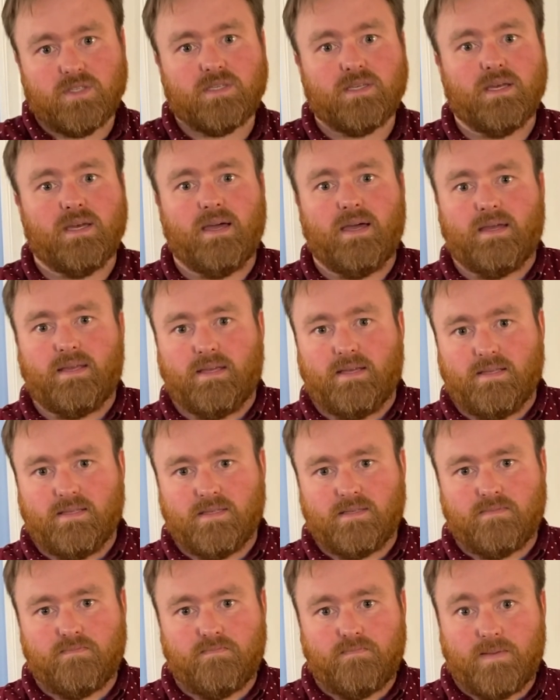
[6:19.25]
and
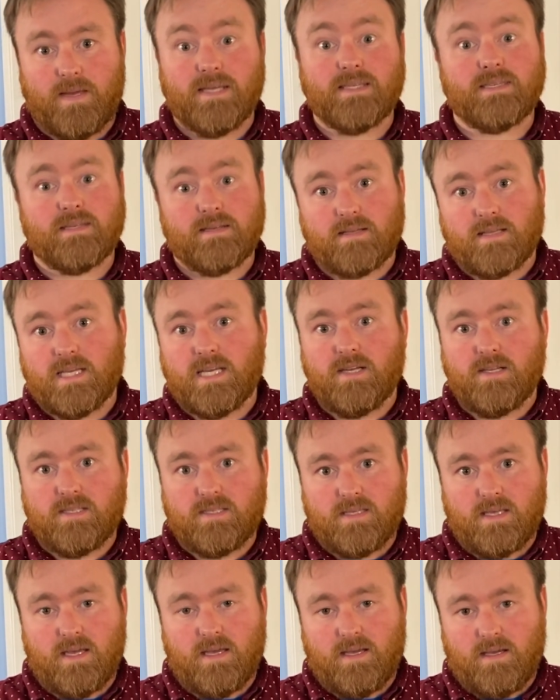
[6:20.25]
he's basically
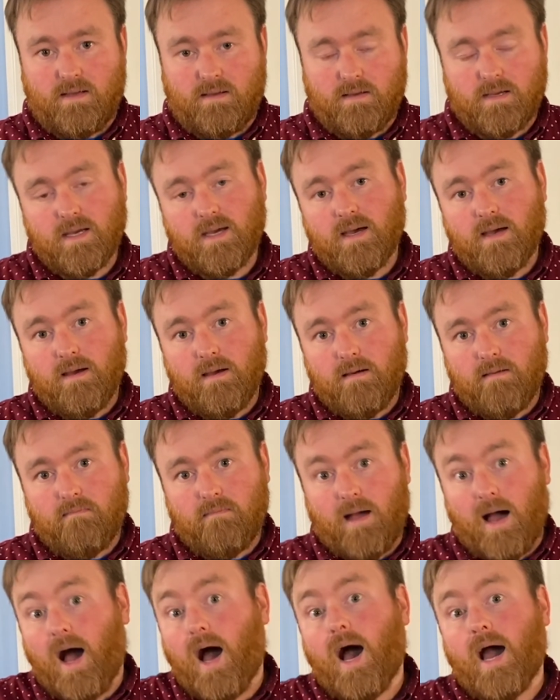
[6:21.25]
saying,
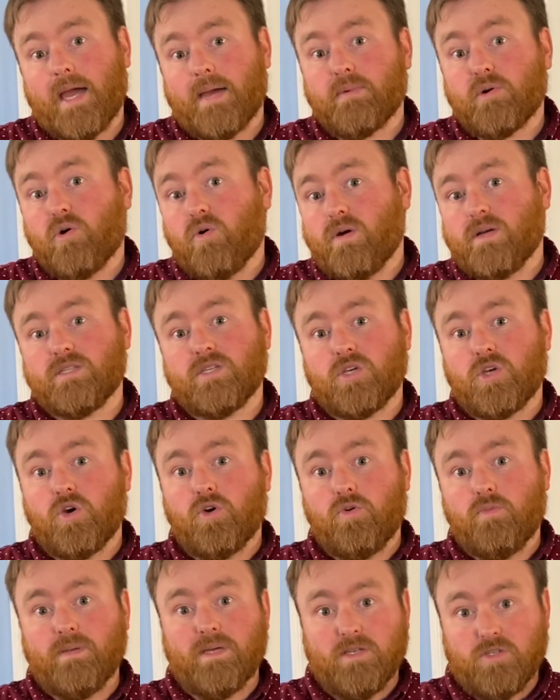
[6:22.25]
I am going to
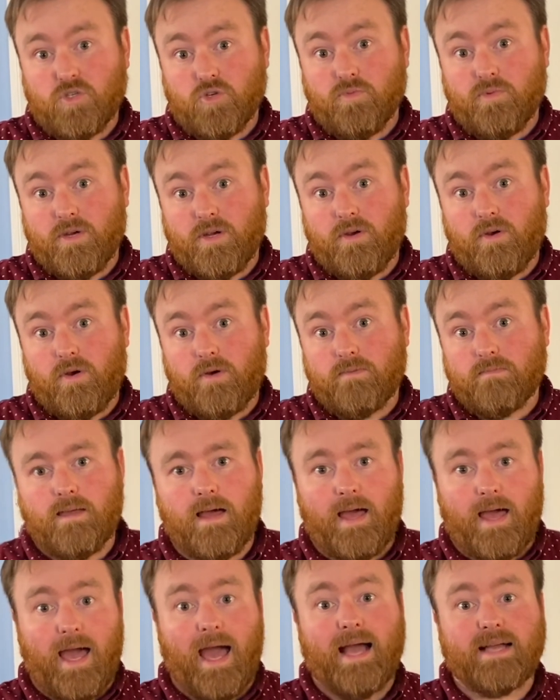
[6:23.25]
go be a superhero.
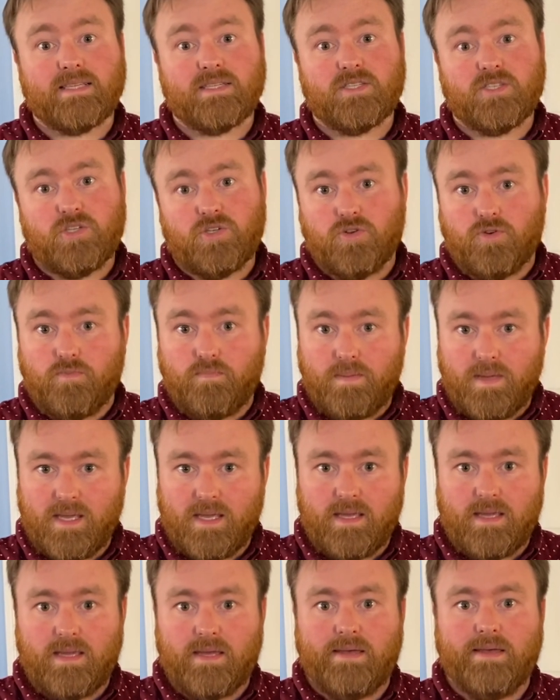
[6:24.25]
Act
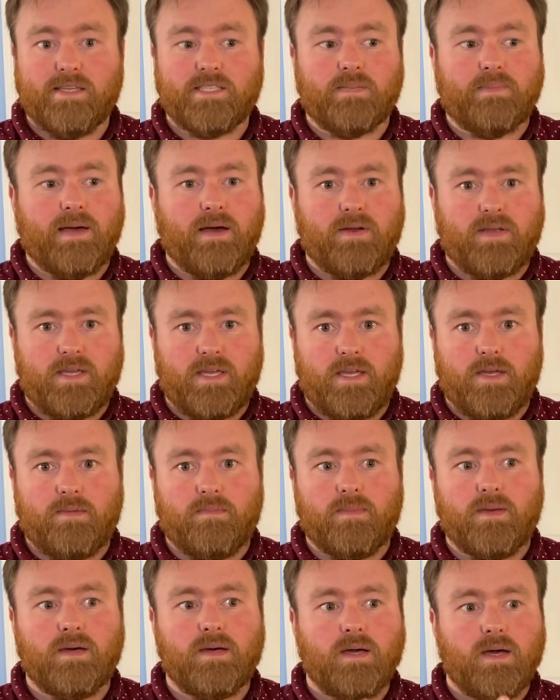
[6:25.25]
2B is about
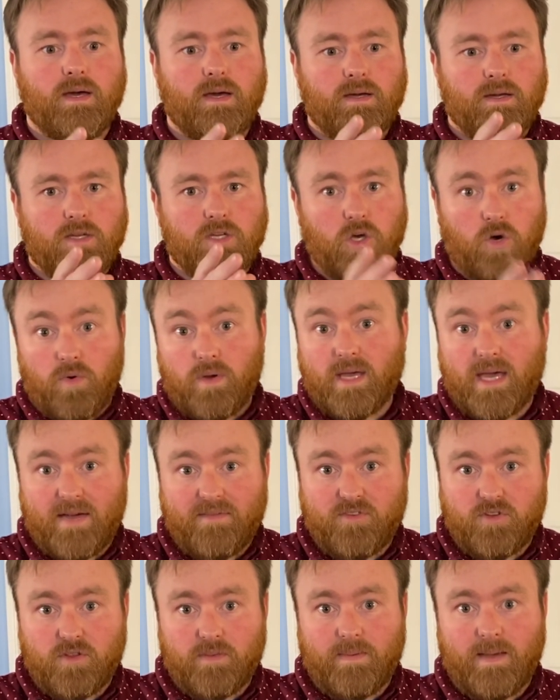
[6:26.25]
him going
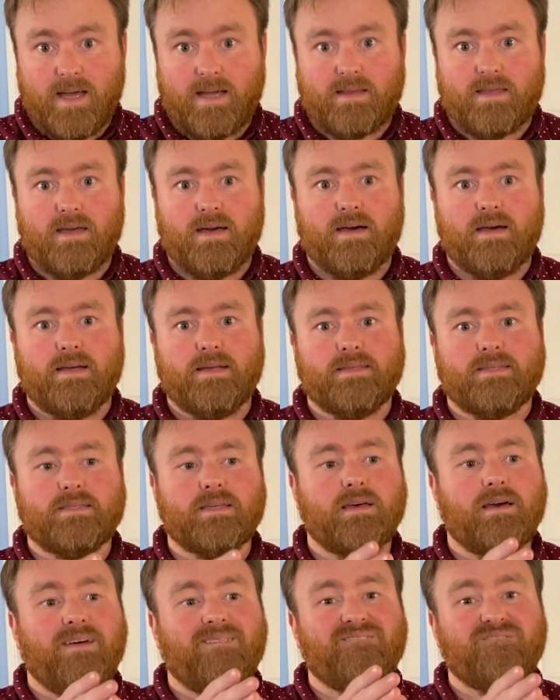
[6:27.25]
after the bad guys,
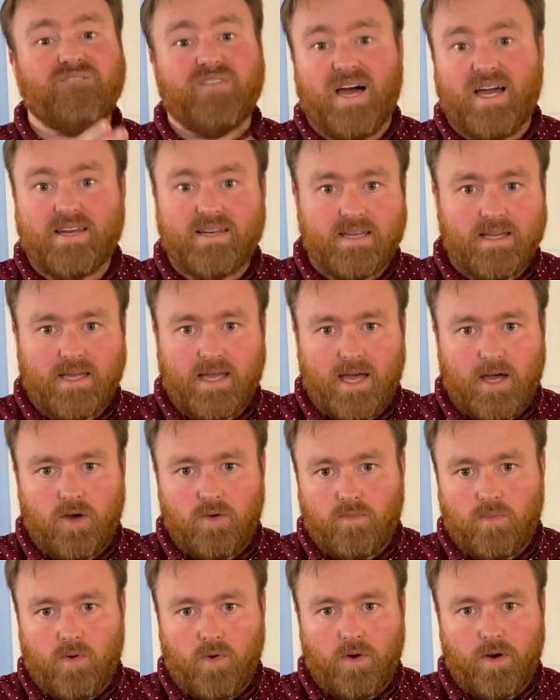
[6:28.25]
finding out
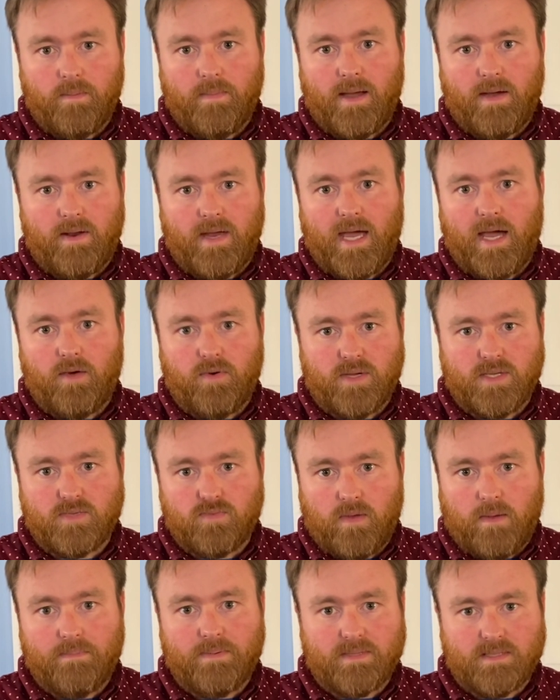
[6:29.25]
more about how his
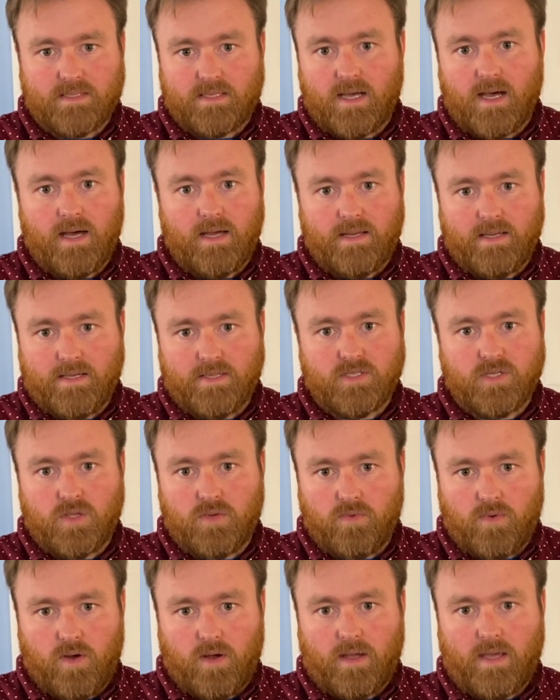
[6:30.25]
weapons got into the
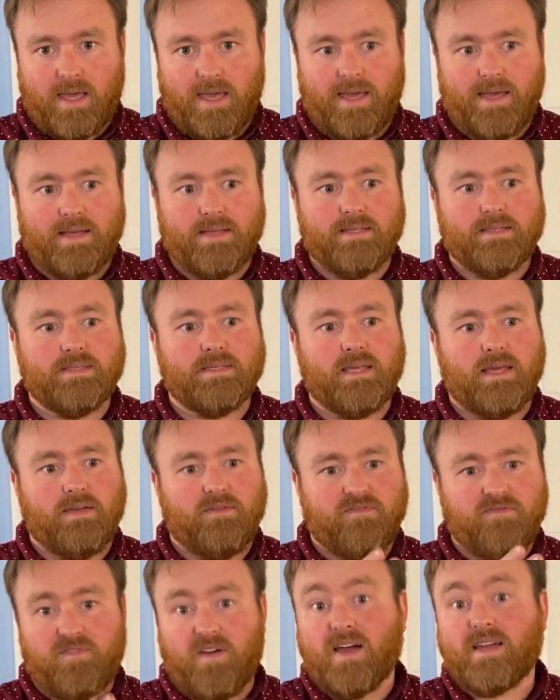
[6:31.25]
wrong hands,
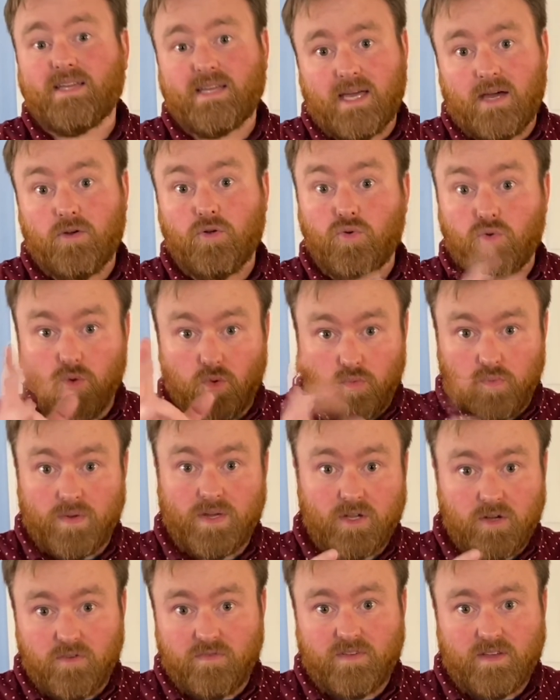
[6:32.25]
finding out who the
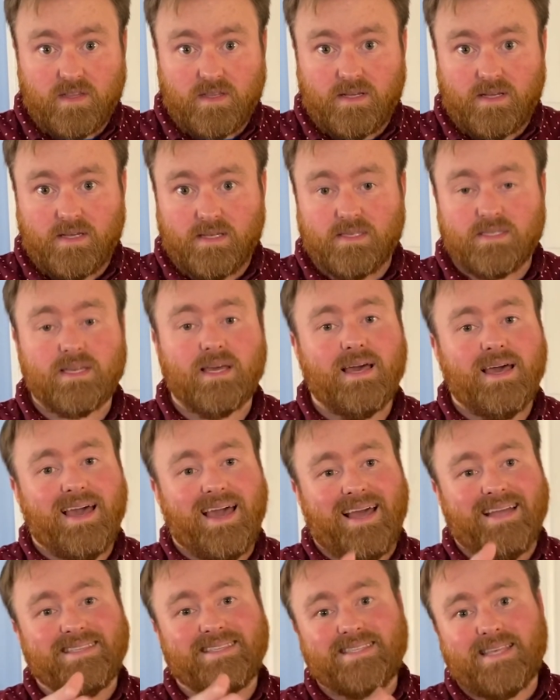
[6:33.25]
real villain is,
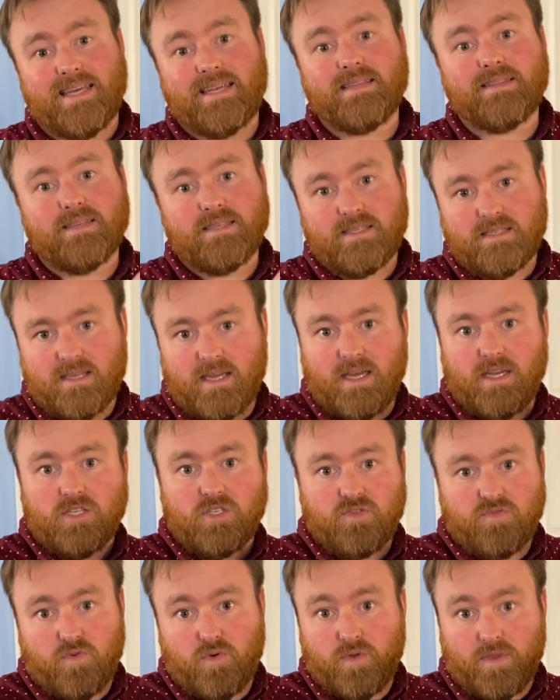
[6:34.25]
and setting the stage
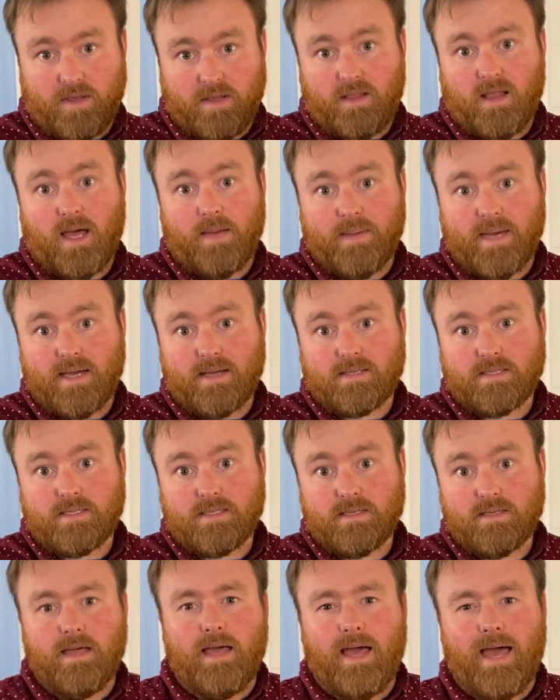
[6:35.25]
for the
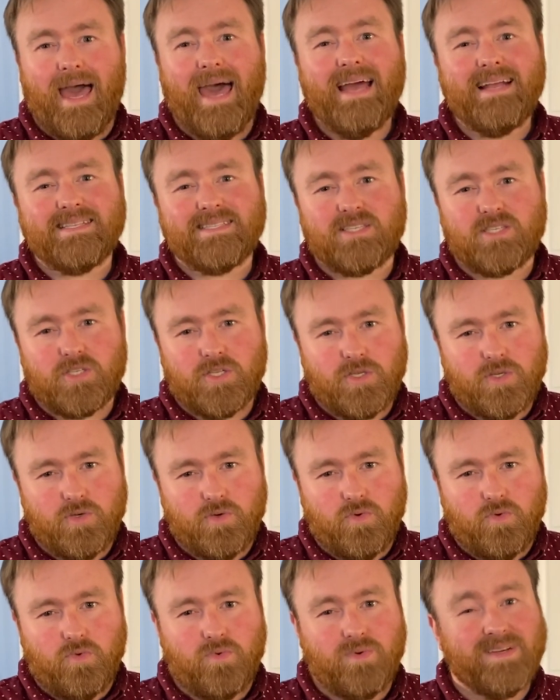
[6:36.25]
climax. Act
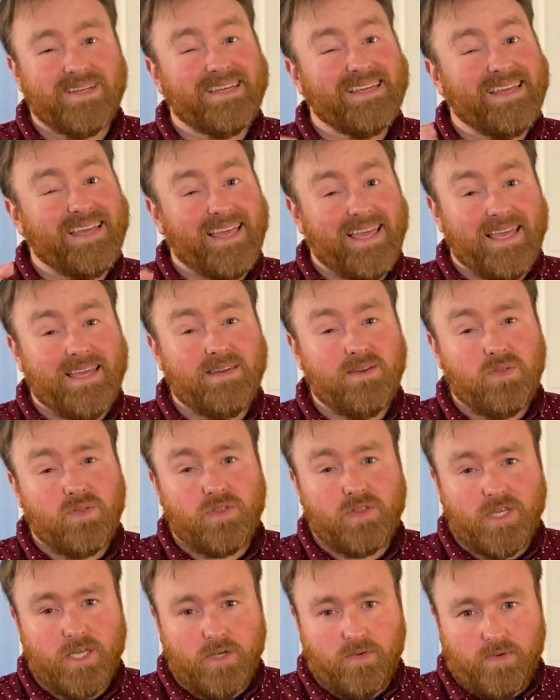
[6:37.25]
2, in
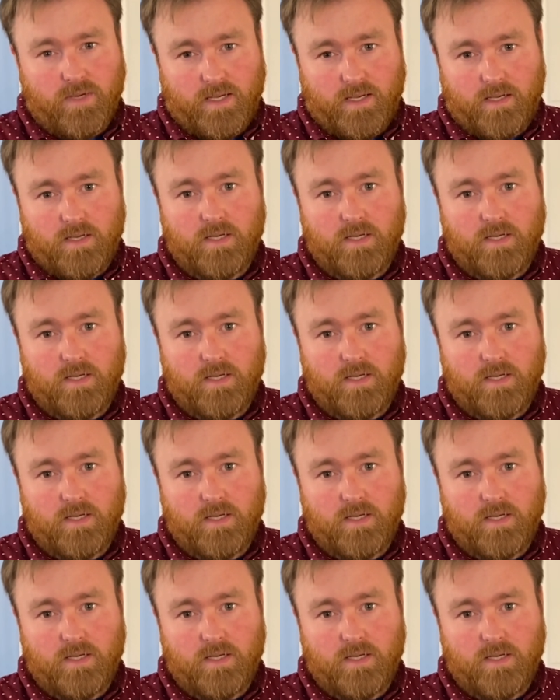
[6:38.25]
theory,